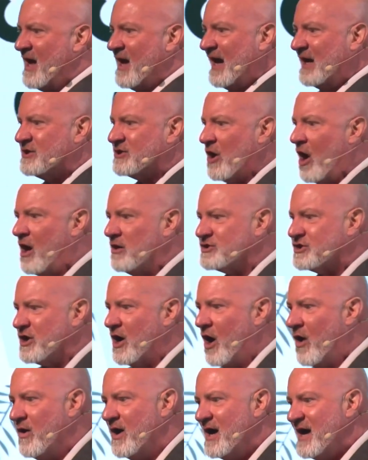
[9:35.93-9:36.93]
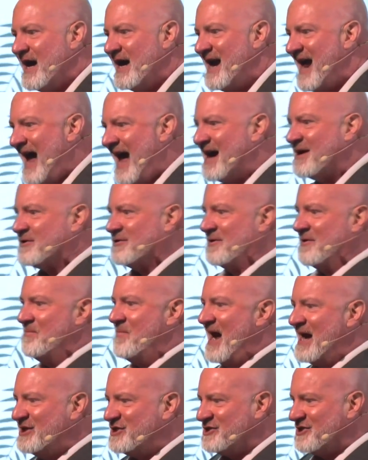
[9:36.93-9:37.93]
It's also an
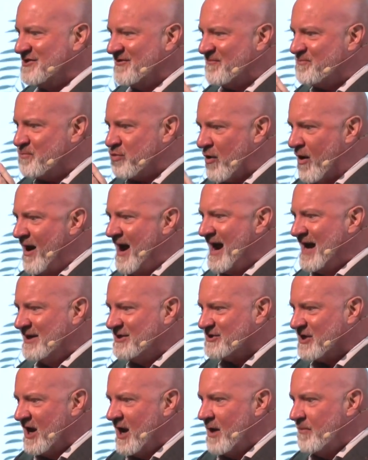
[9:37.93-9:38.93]
acclamation of praise